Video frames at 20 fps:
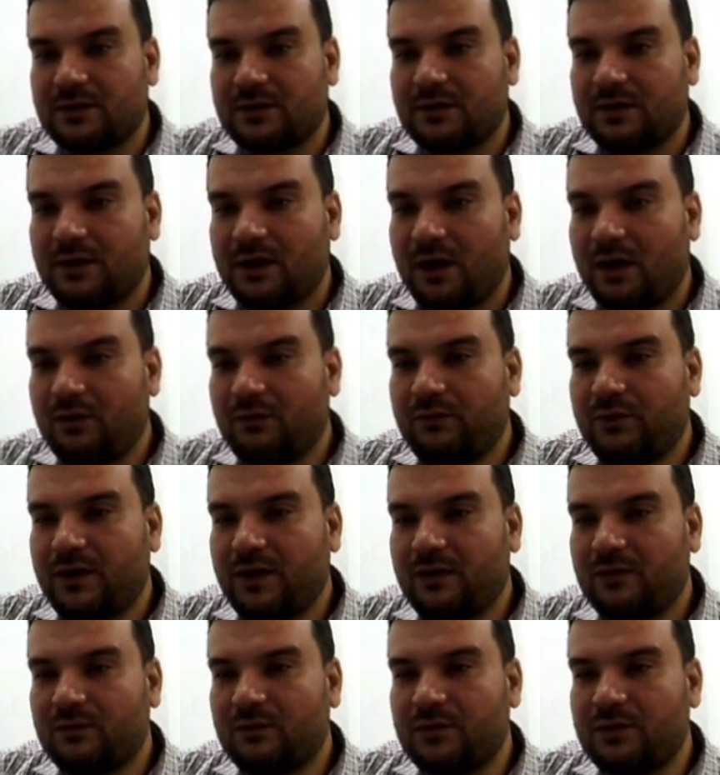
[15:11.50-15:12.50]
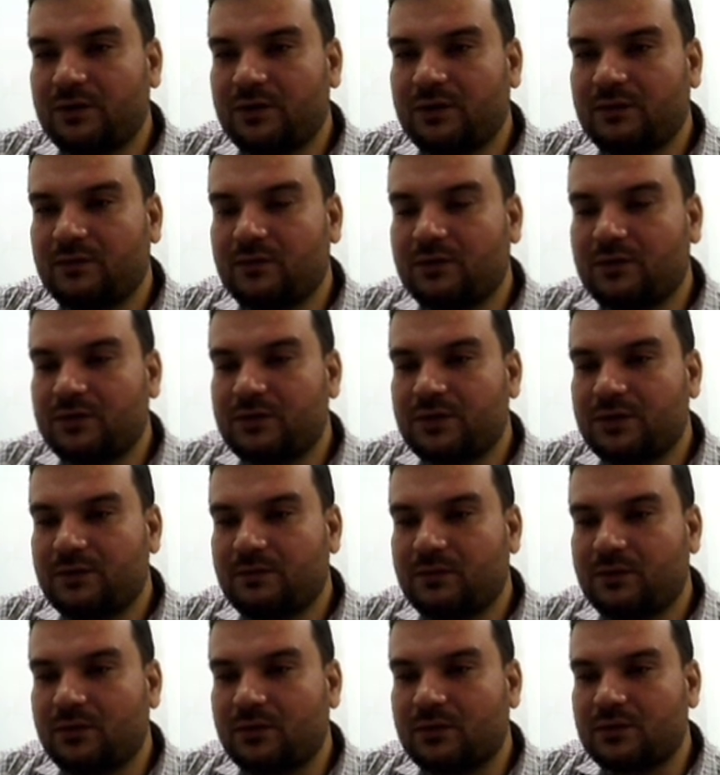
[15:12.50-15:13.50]
How far would the motor
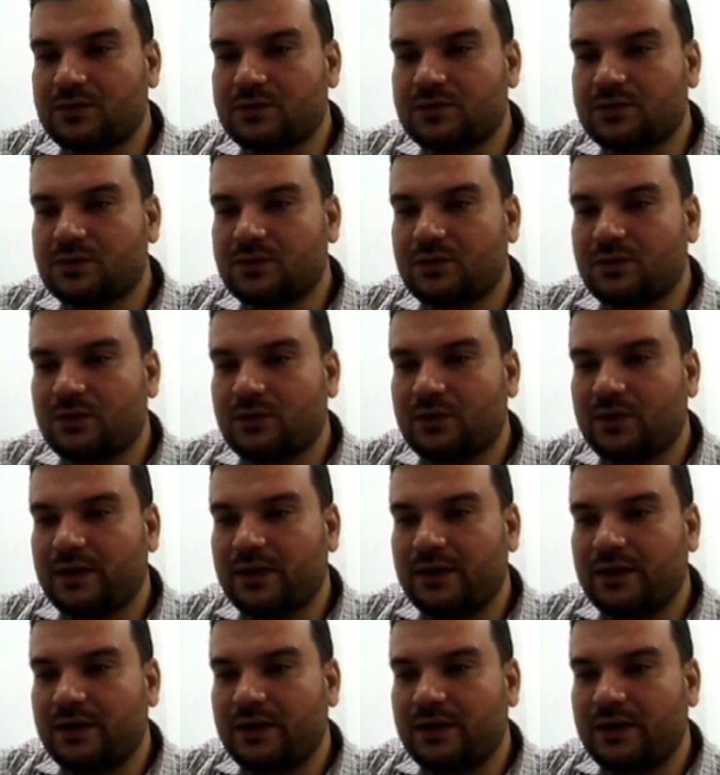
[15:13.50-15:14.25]
boats go